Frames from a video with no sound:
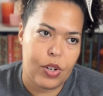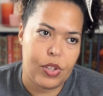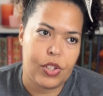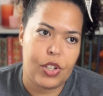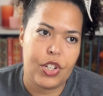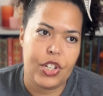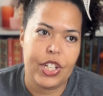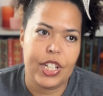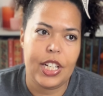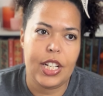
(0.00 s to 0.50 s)

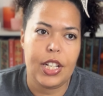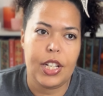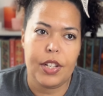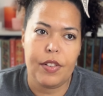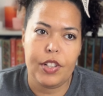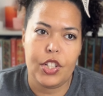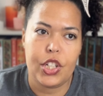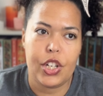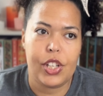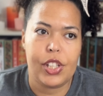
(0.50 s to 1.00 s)
So
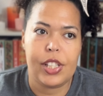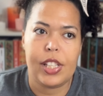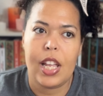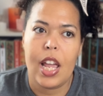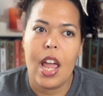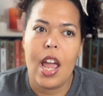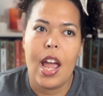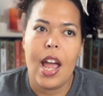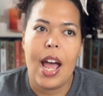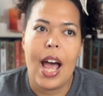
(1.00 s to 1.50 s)
she just
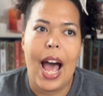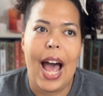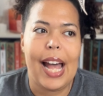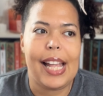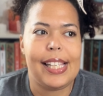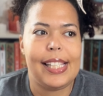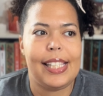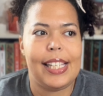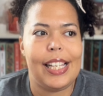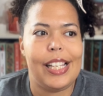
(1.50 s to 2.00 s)

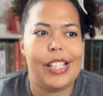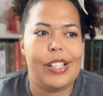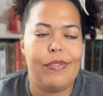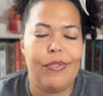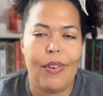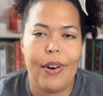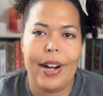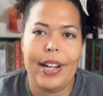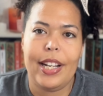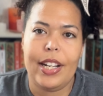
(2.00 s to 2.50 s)
has this
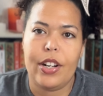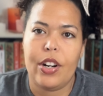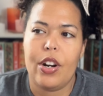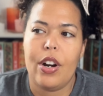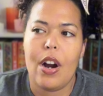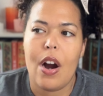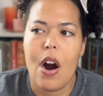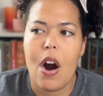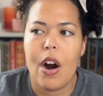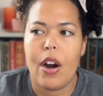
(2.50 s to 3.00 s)
void in her
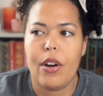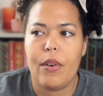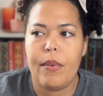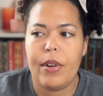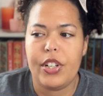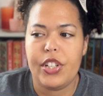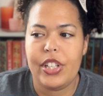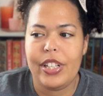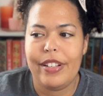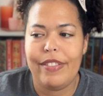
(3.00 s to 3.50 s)
heart
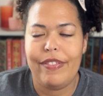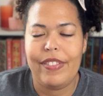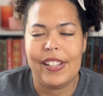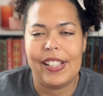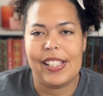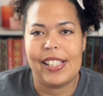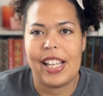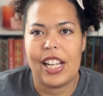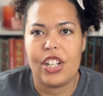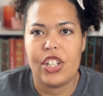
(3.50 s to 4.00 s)
where she
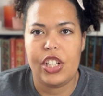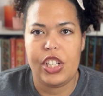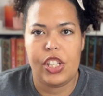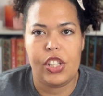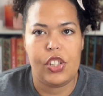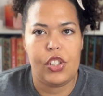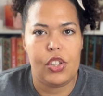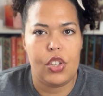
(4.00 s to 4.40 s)
feels like she's